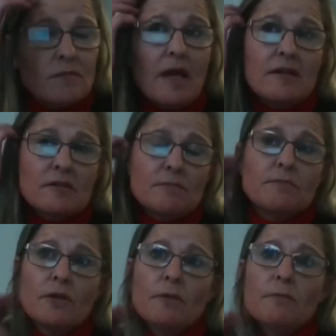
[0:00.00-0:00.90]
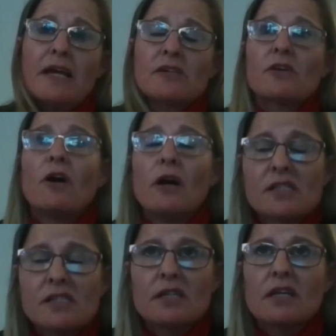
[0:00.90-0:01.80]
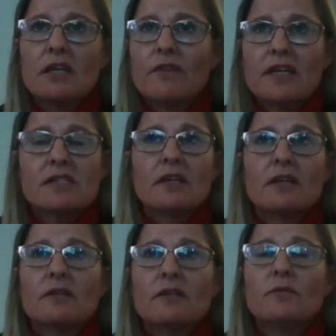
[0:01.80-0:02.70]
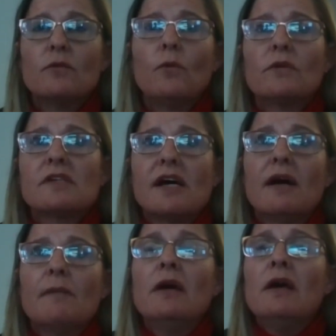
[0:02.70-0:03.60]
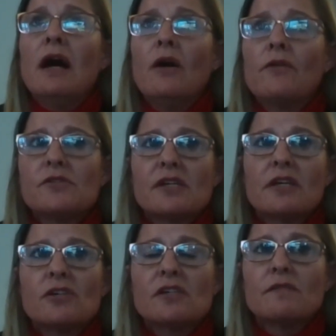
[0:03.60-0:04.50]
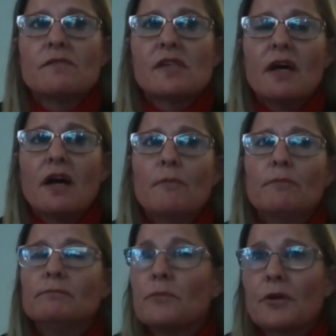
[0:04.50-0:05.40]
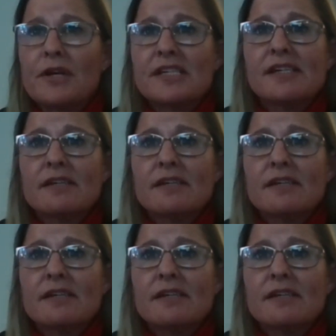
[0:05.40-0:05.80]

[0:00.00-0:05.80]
and banks are constantly innovating all the time, how are those initiatives progressing